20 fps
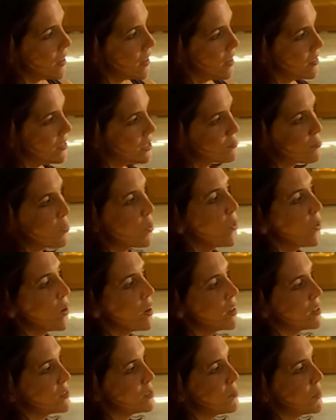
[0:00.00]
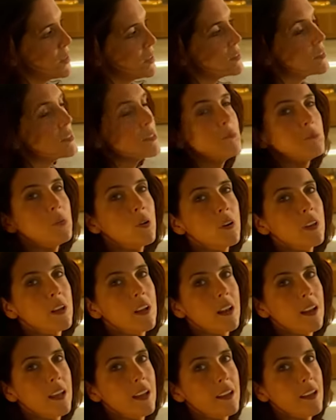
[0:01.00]
And this boy has been
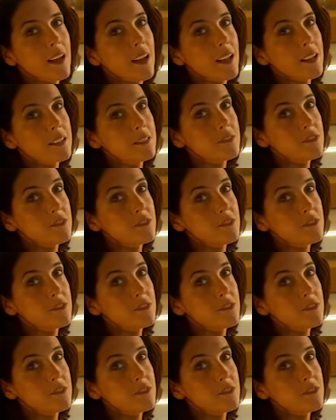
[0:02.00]
symbolically and